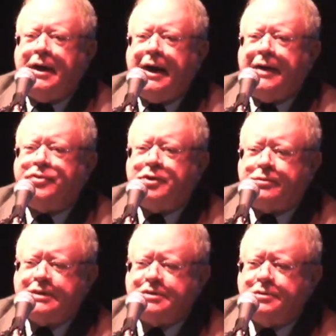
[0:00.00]
And the
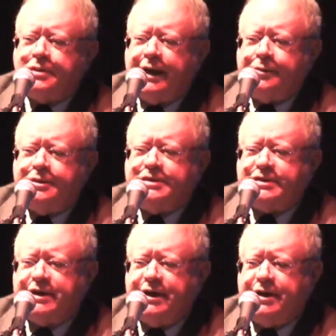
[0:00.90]
original language
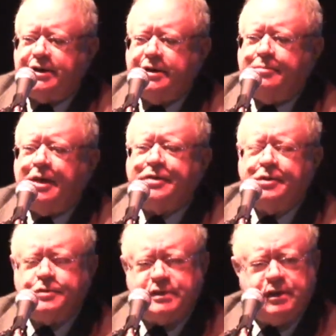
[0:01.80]
said, but
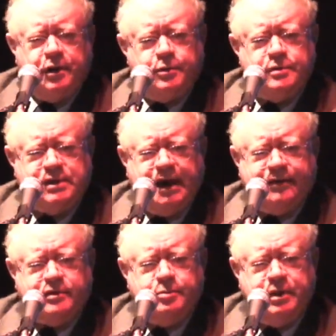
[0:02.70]
those loans
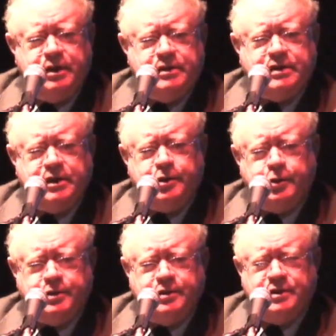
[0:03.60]
have to be
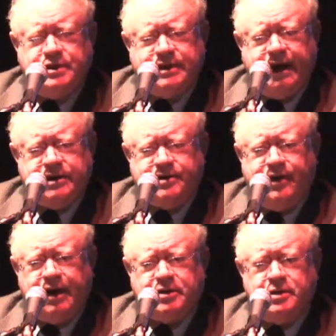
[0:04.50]
secured to the
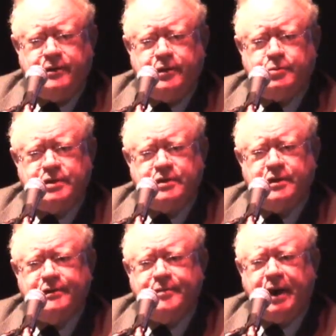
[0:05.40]
satisfaction of the
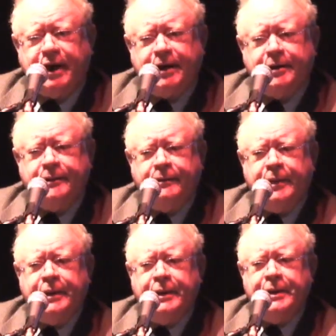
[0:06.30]
Reserve Bank
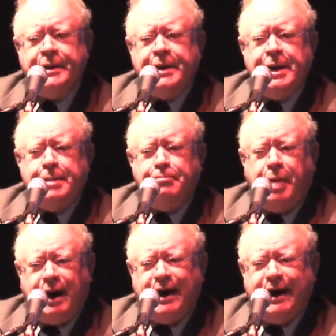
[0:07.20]

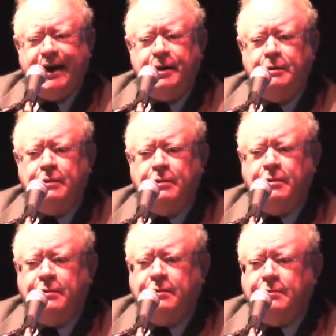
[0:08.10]
by
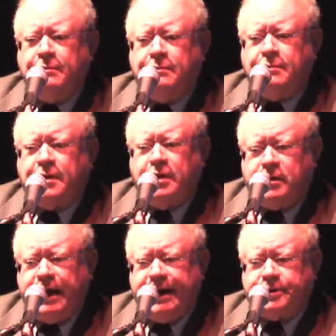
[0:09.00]

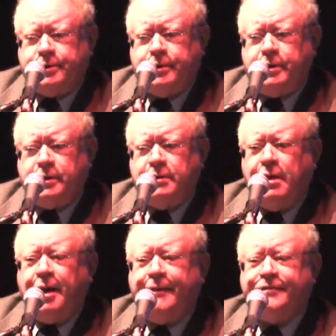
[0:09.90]
collateral
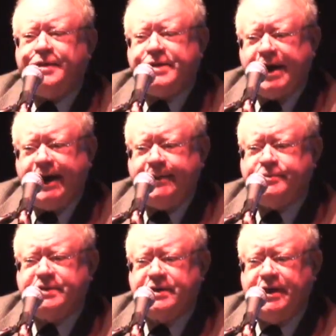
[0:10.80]
of the
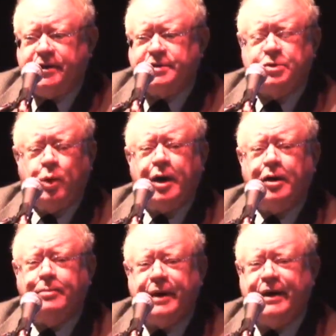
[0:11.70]
types
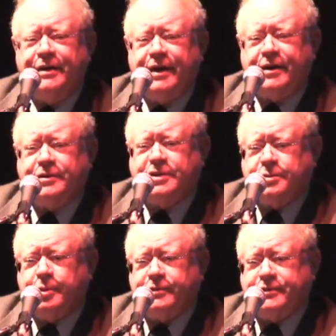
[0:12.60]
elsewhere made
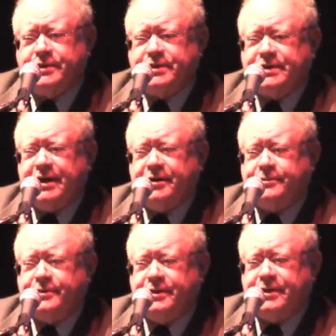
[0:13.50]
eligible for
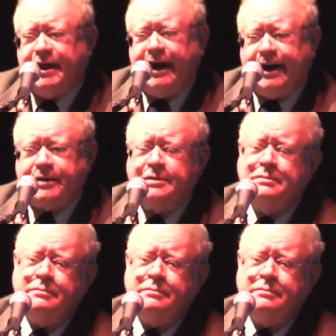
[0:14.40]
discount in the Act.